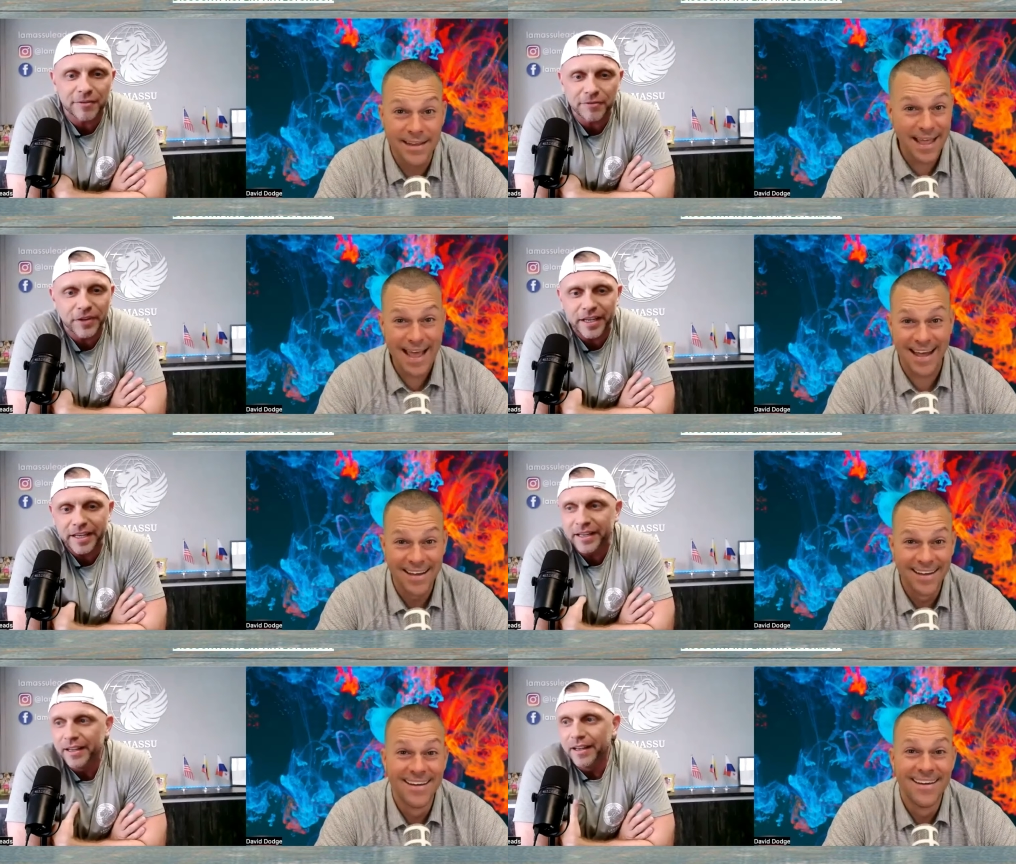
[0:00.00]
Speaker 1: a yeah.
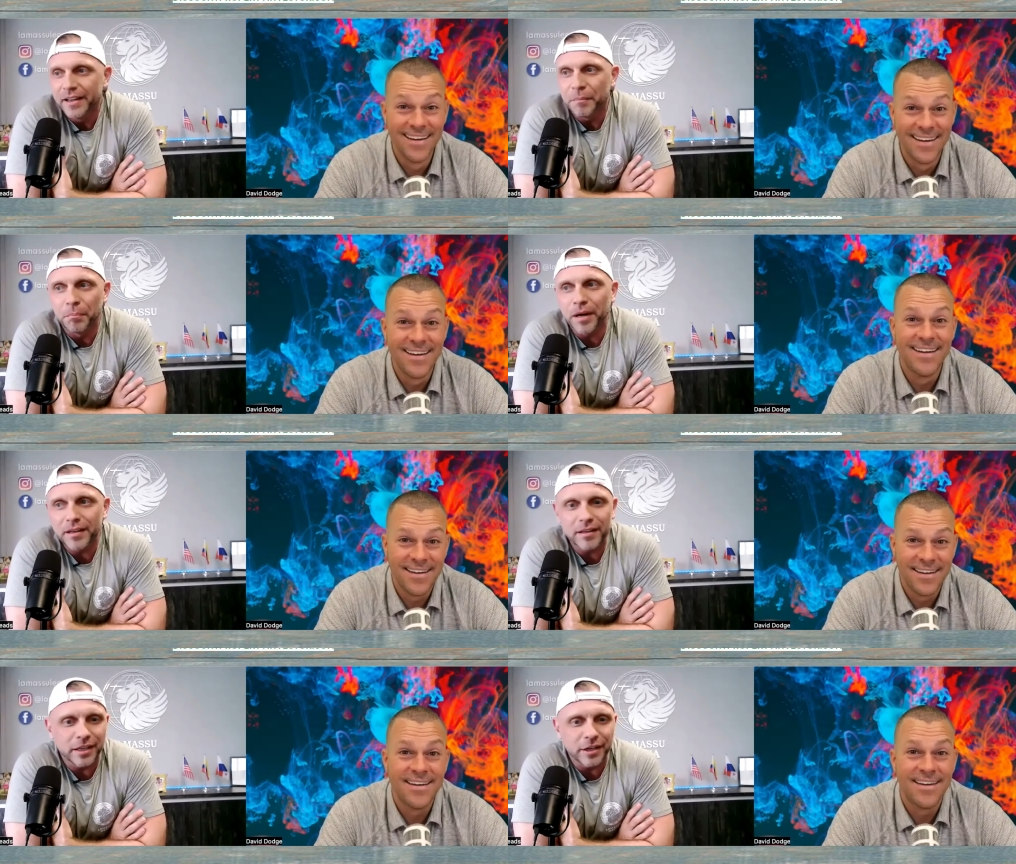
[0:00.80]
fee,
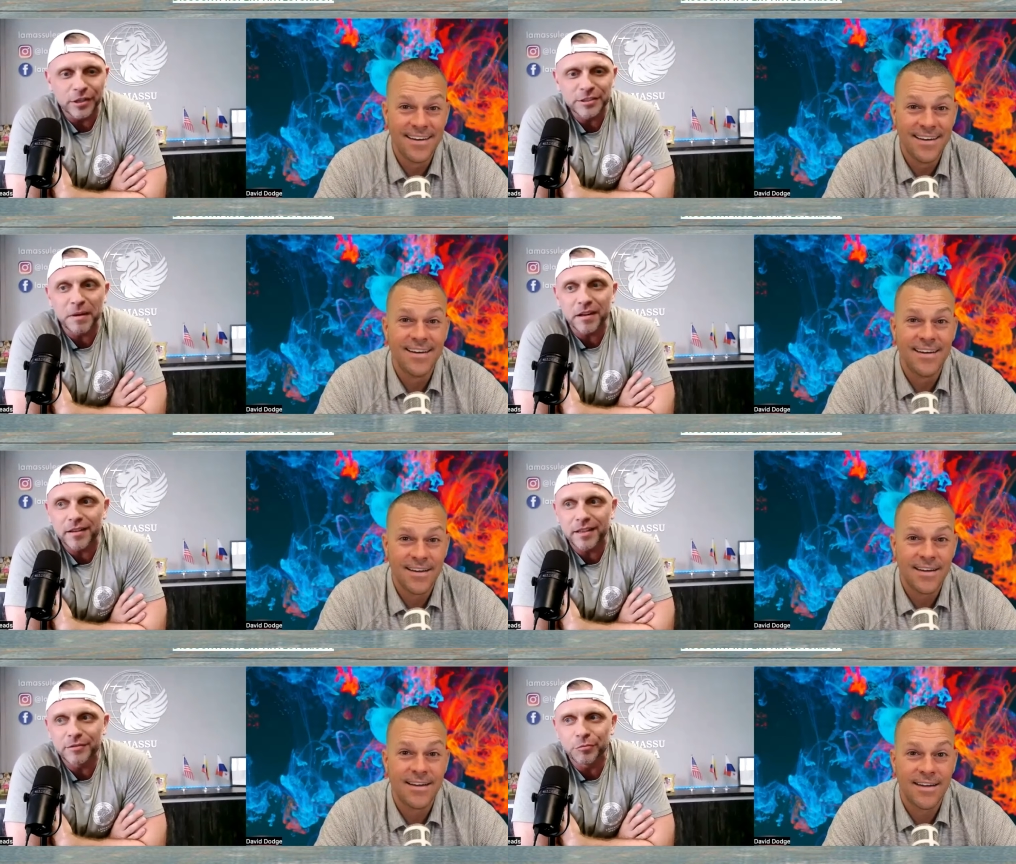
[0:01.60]
but you know, it's better
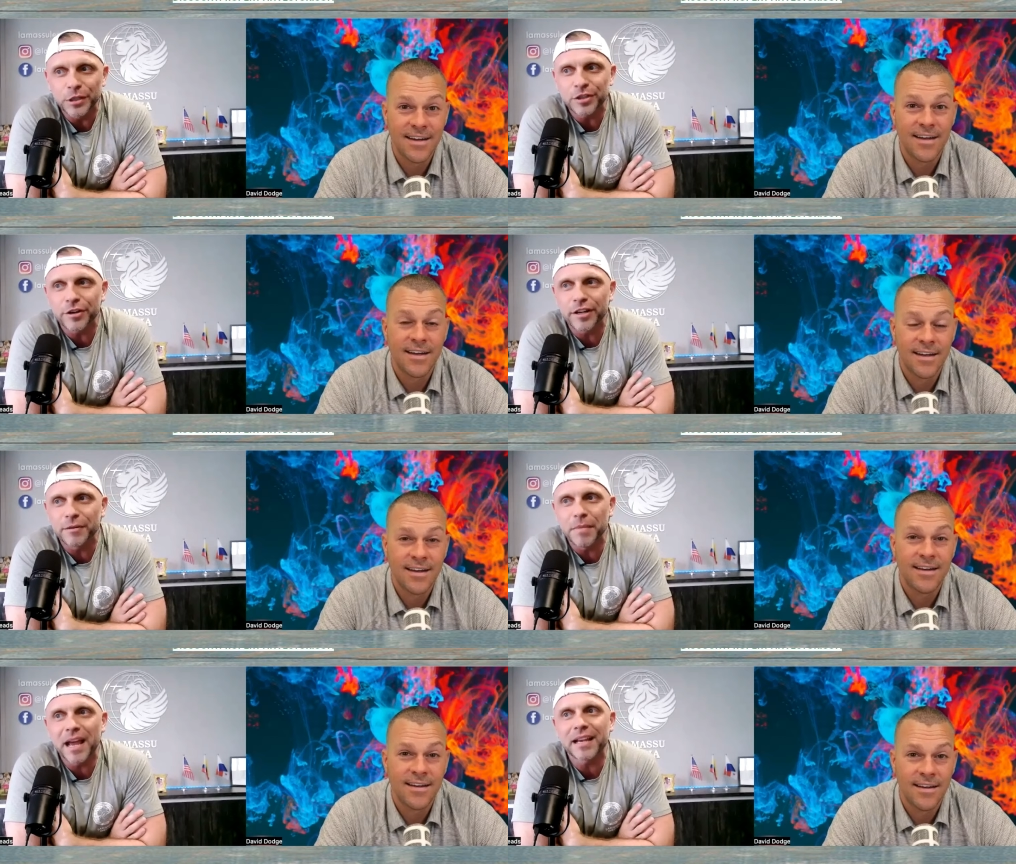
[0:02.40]
than returning
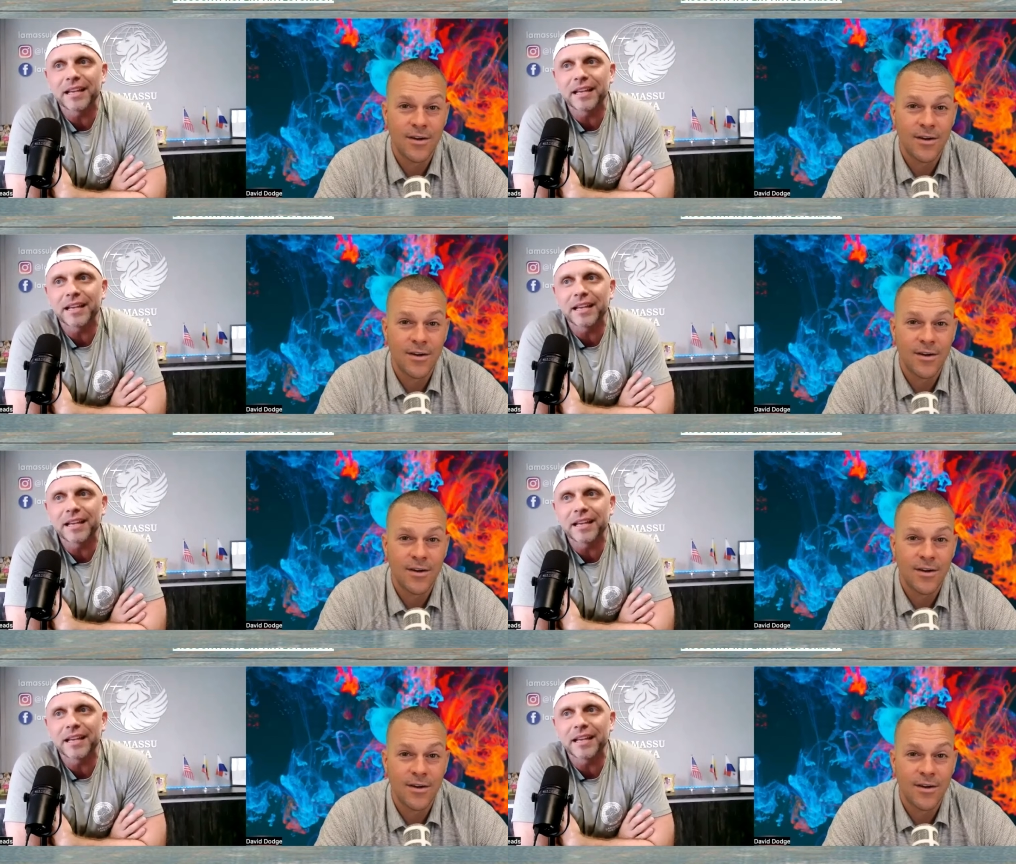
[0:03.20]
it back.